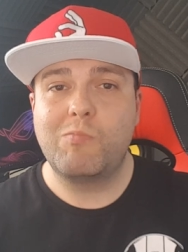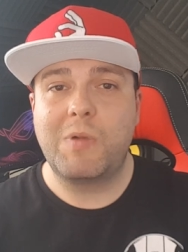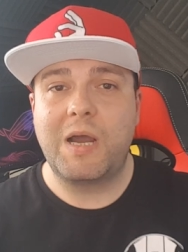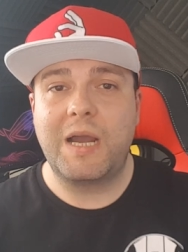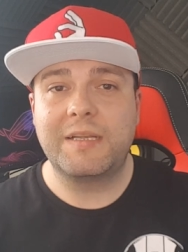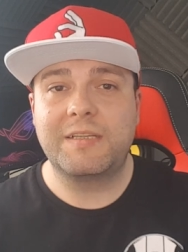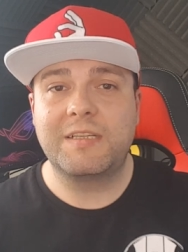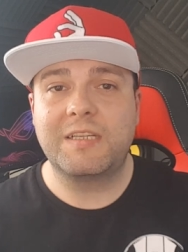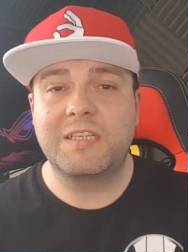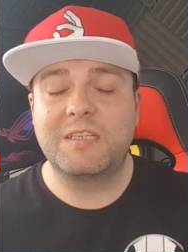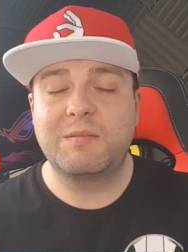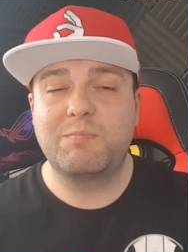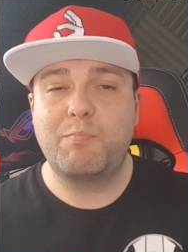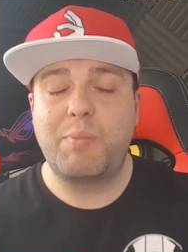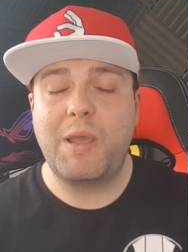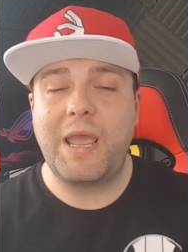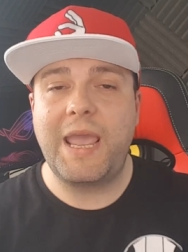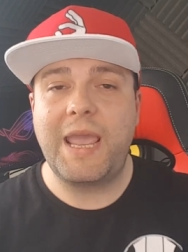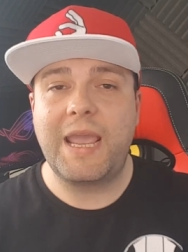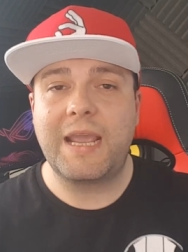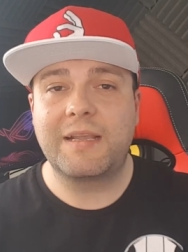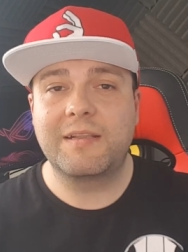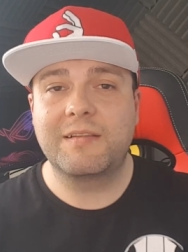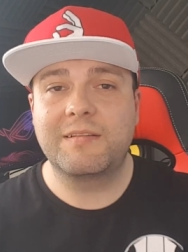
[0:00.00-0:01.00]
I
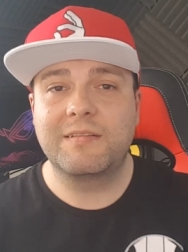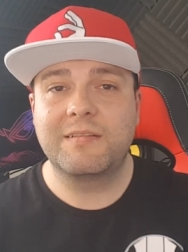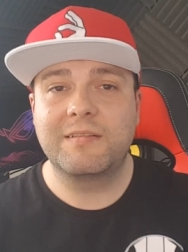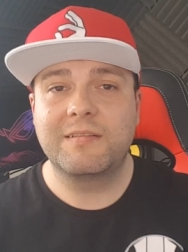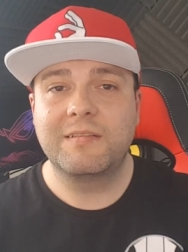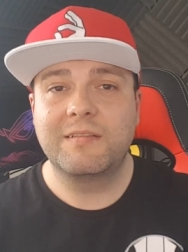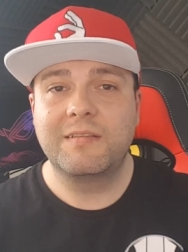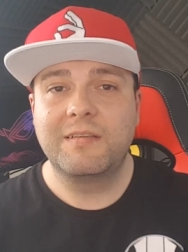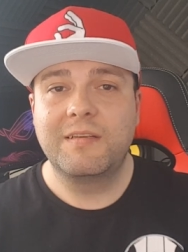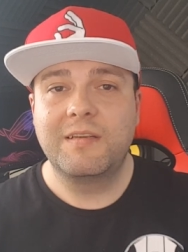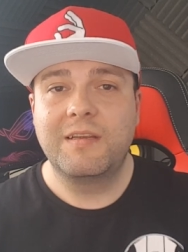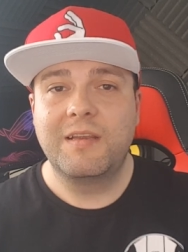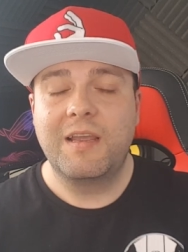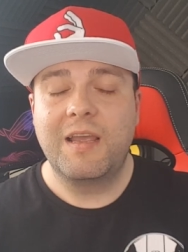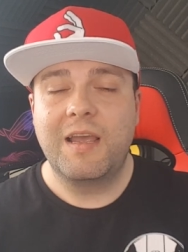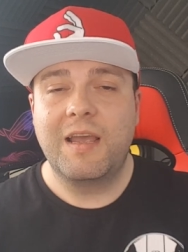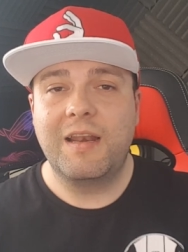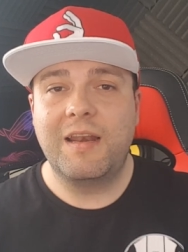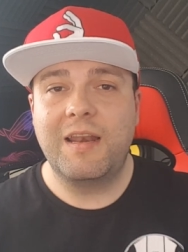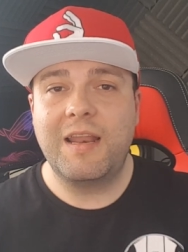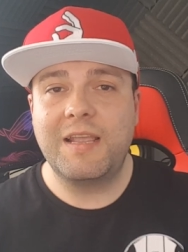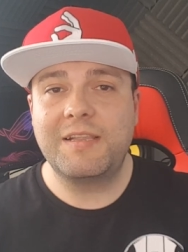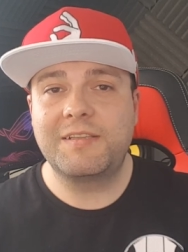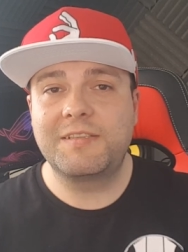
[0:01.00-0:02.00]
suspect
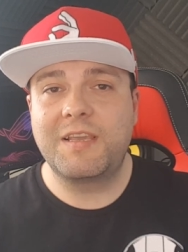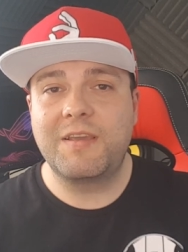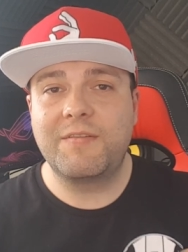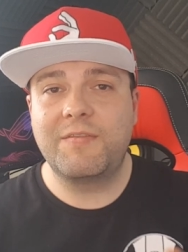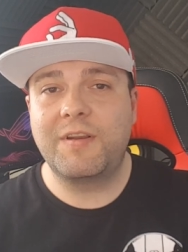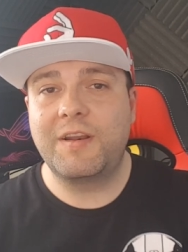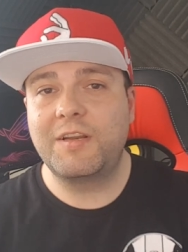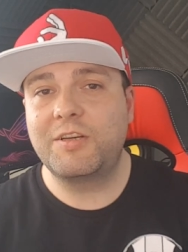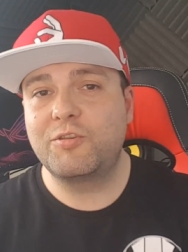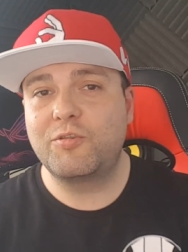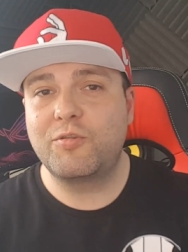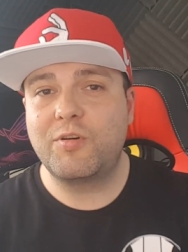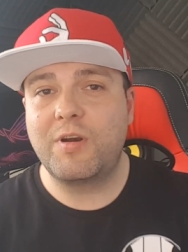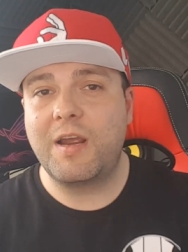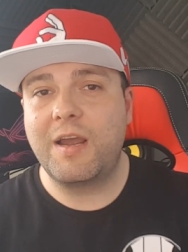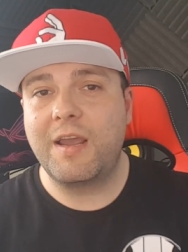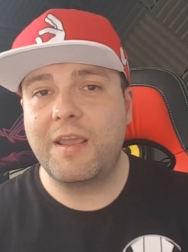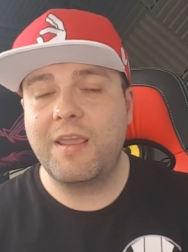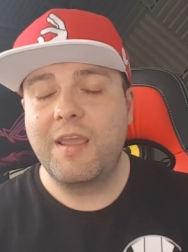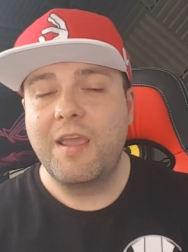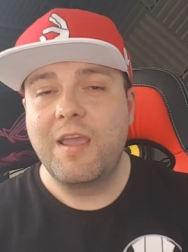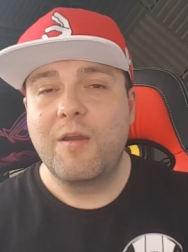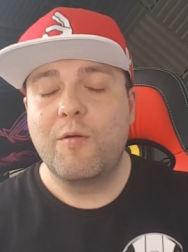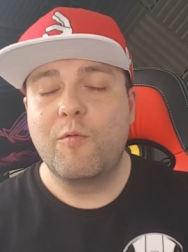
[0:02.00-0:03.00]
let's give it a
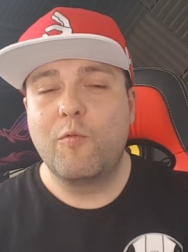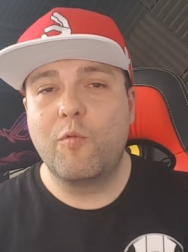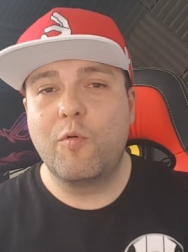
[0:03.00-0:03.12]
try